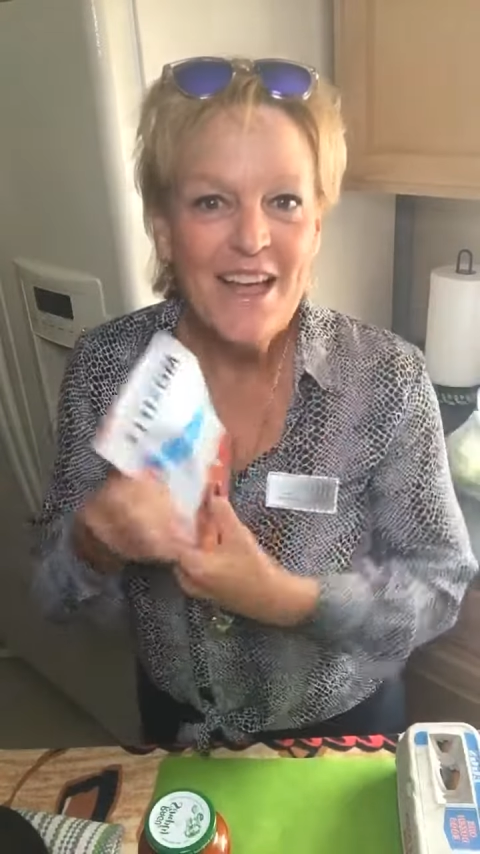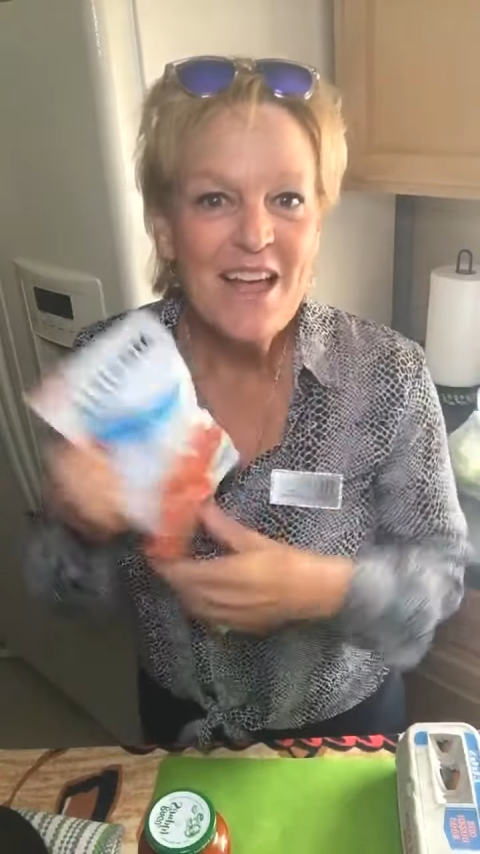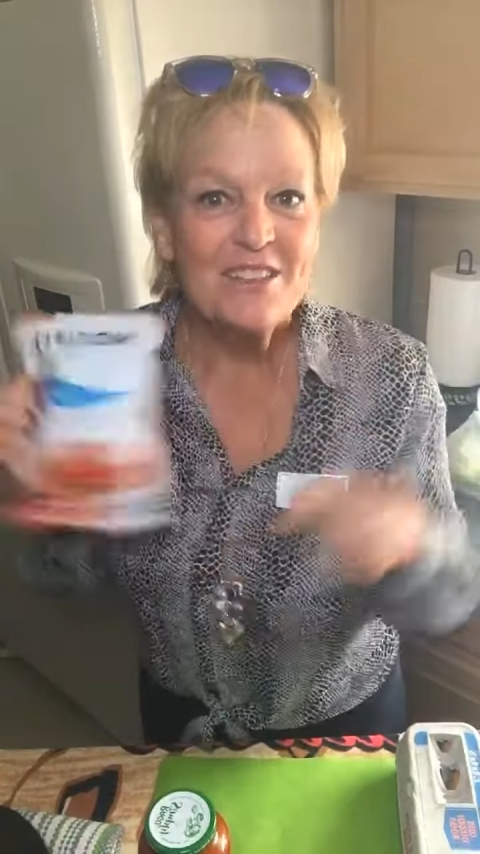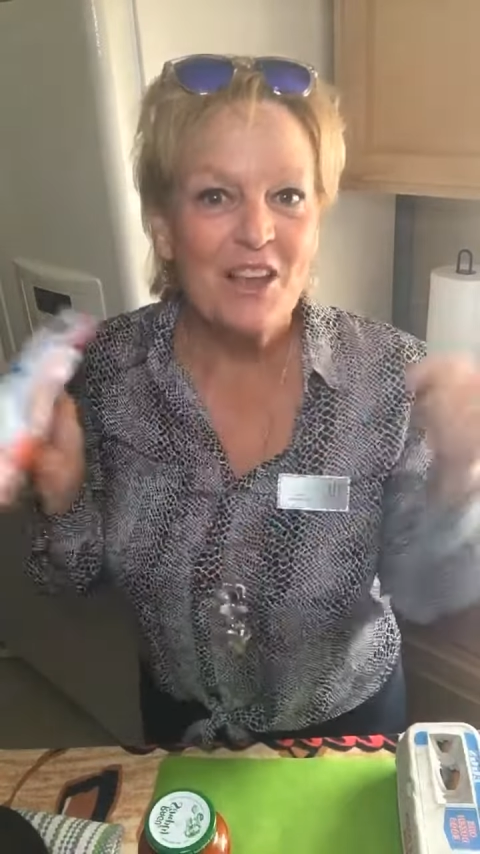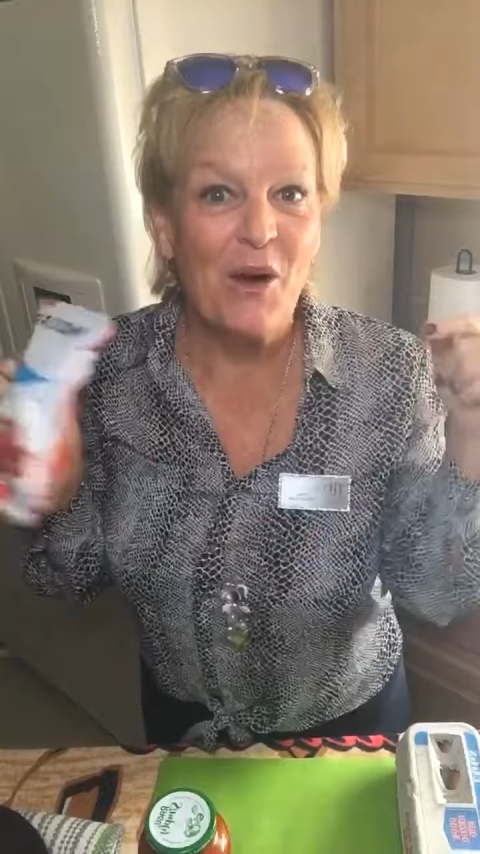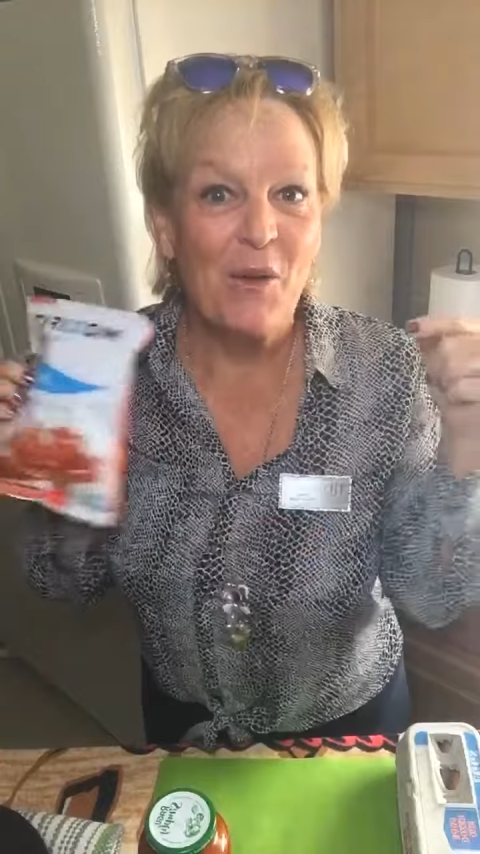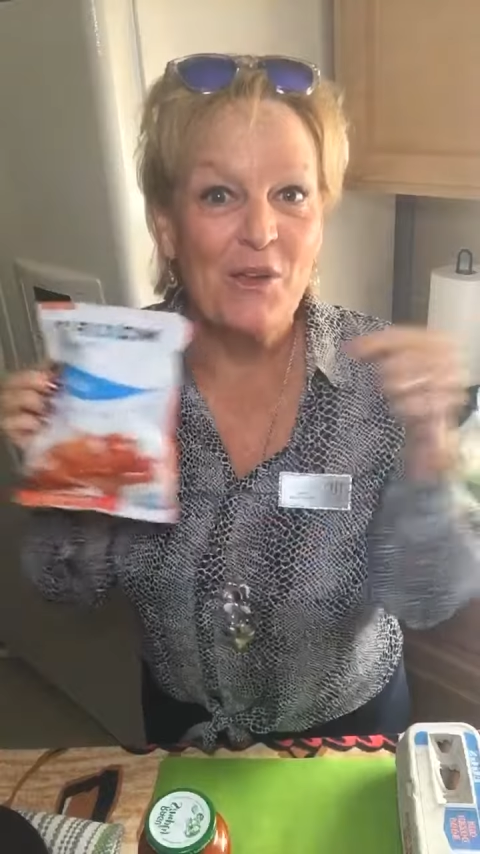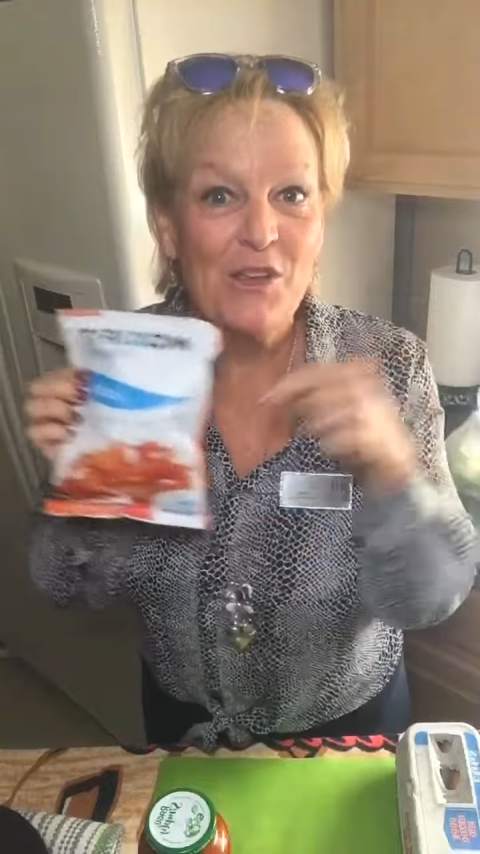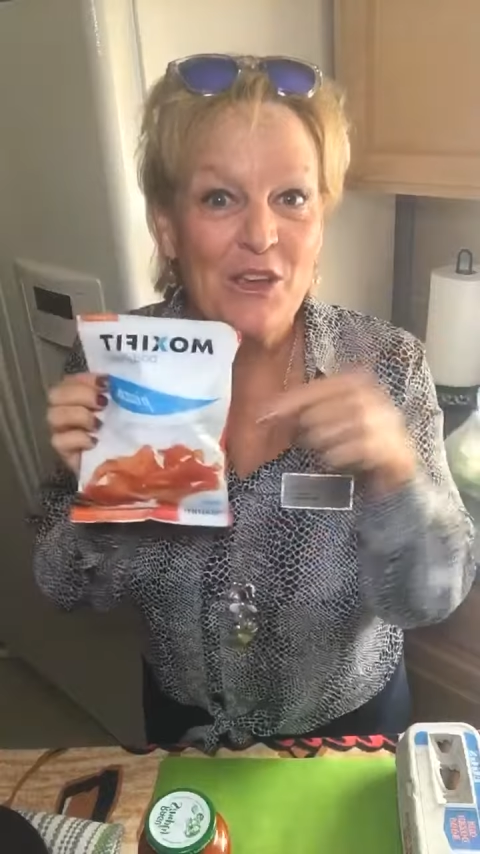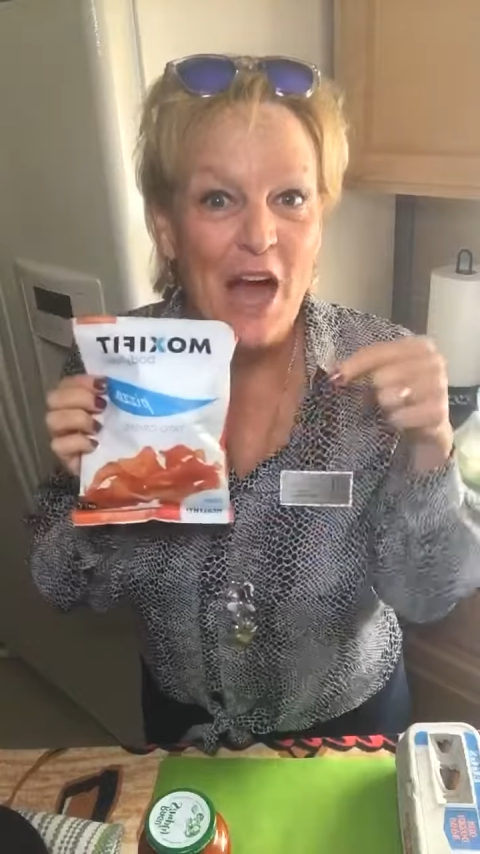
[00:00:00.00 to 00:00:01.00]
So
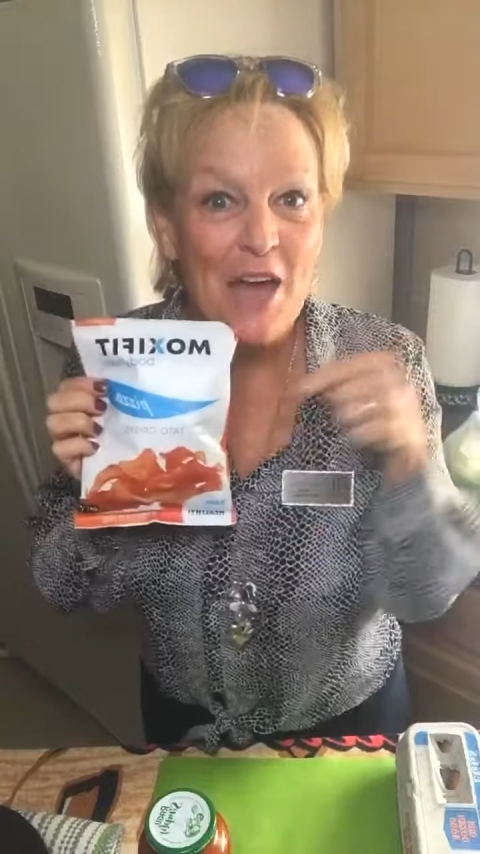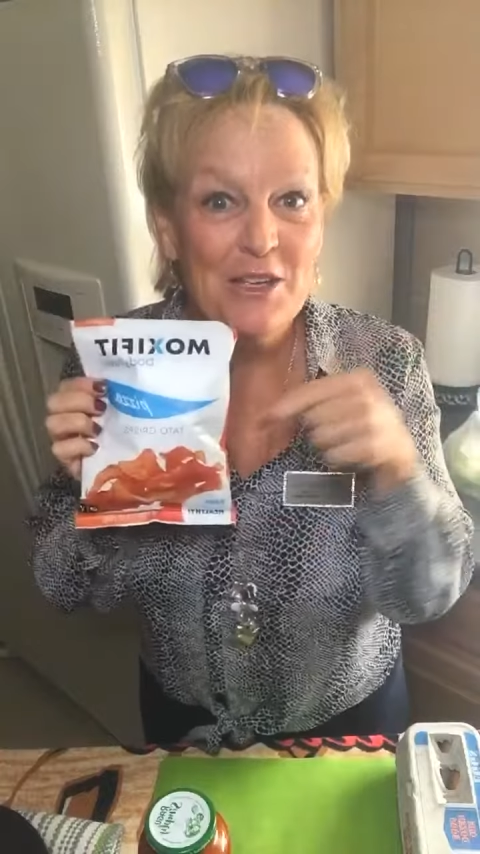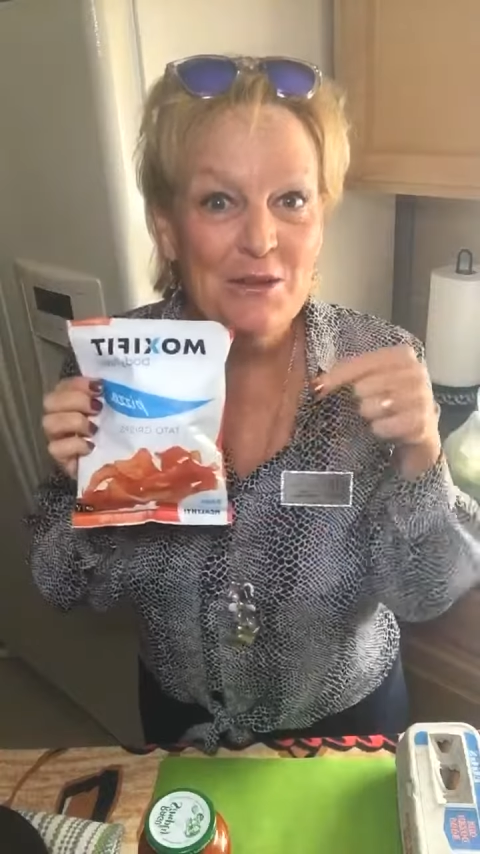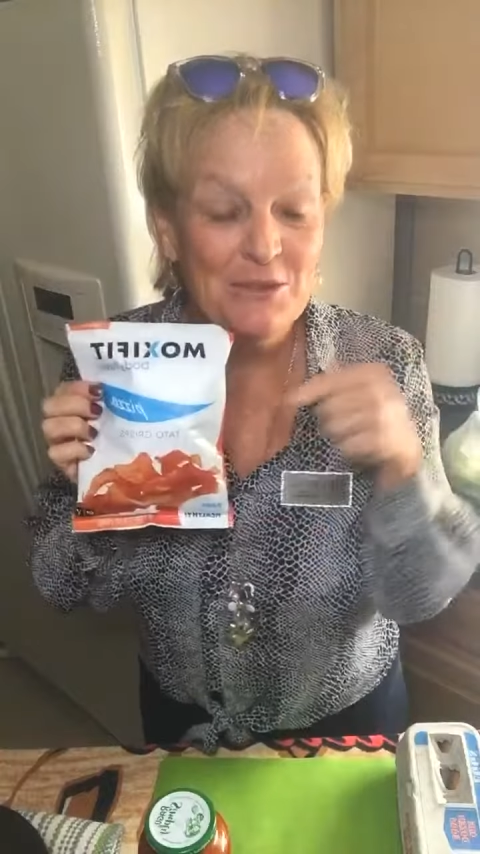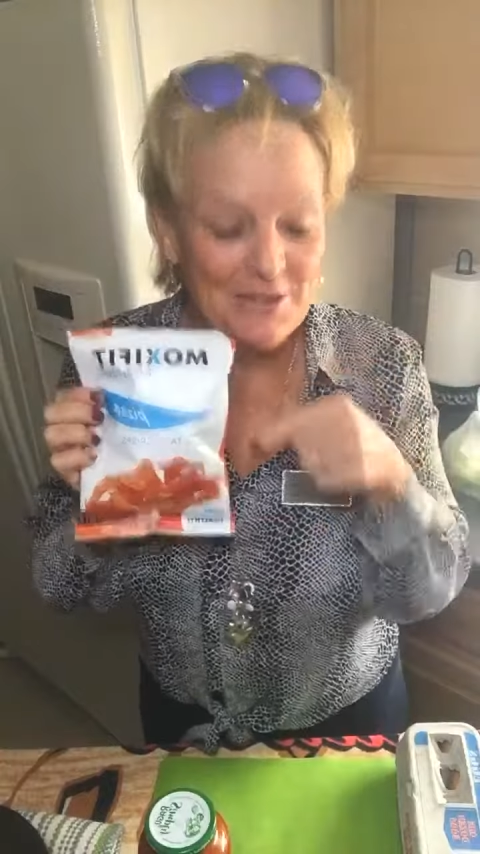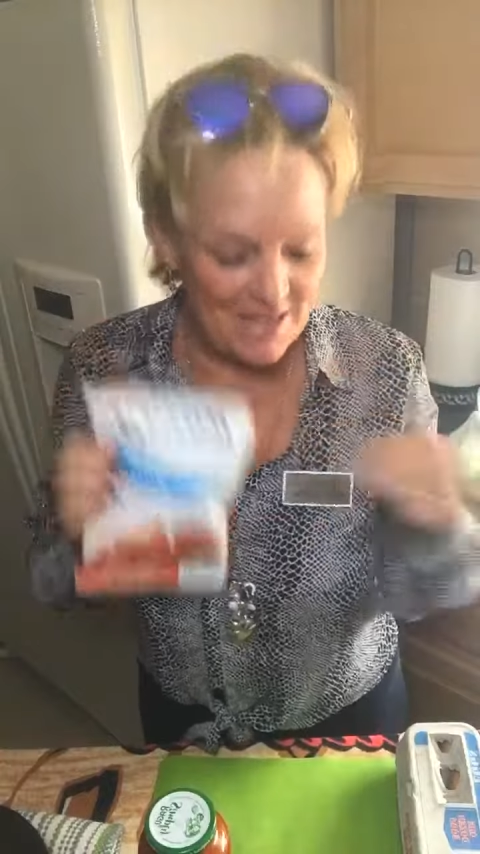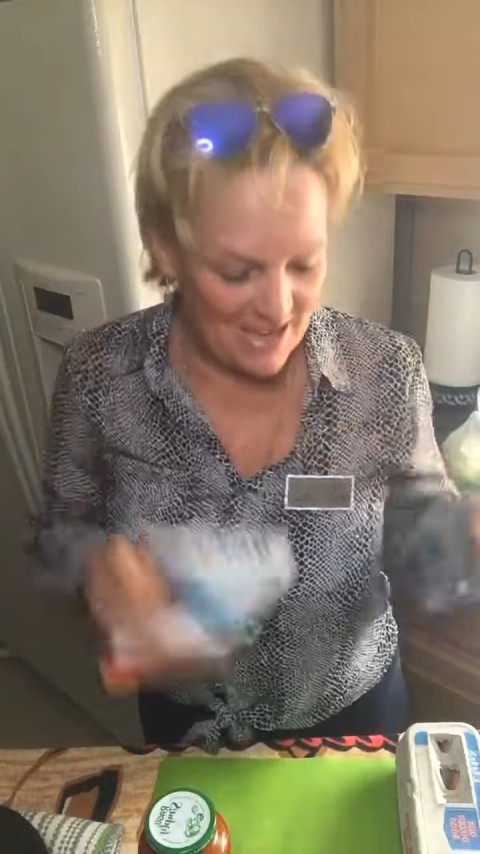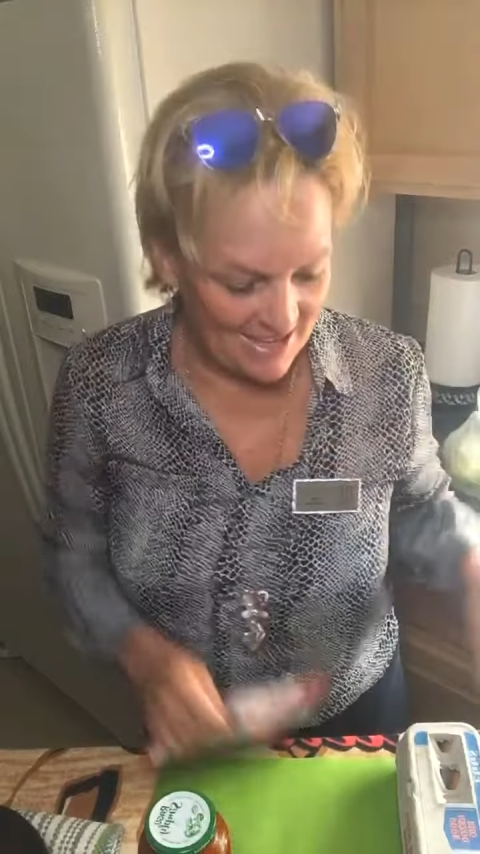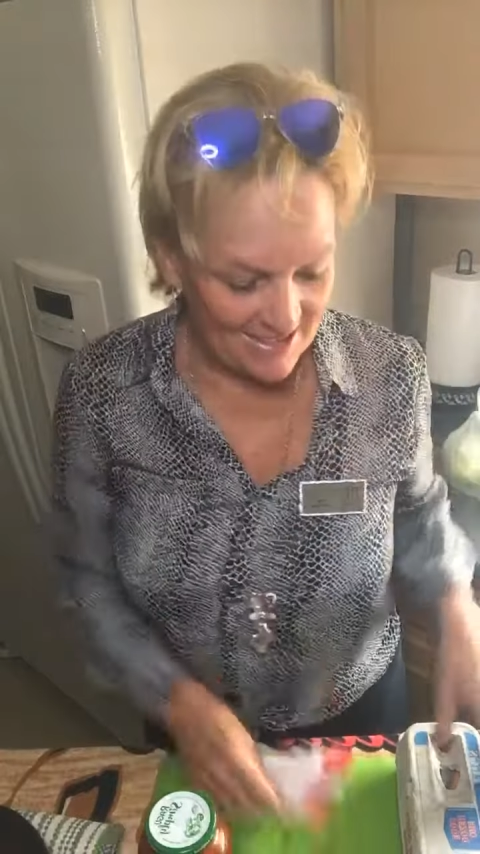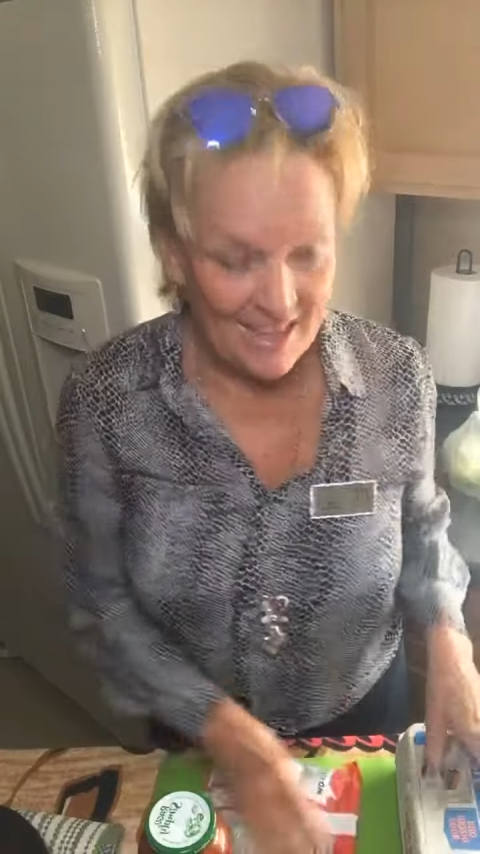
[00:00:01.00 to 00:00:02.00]
you gotta use these.